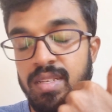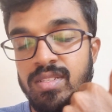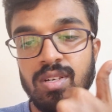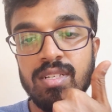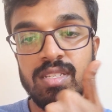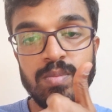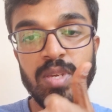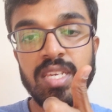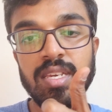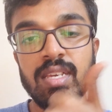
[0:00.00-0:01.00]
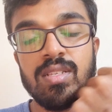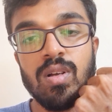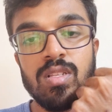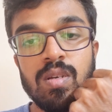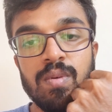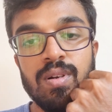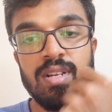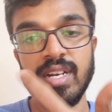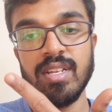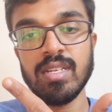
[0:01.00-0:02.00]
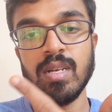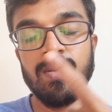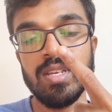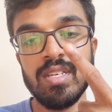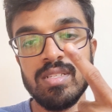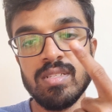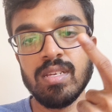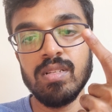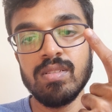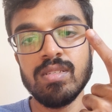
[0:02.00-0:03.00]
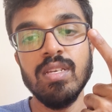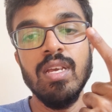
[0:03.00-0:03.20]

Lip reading: it's not just speaking, it's also about written communication skills,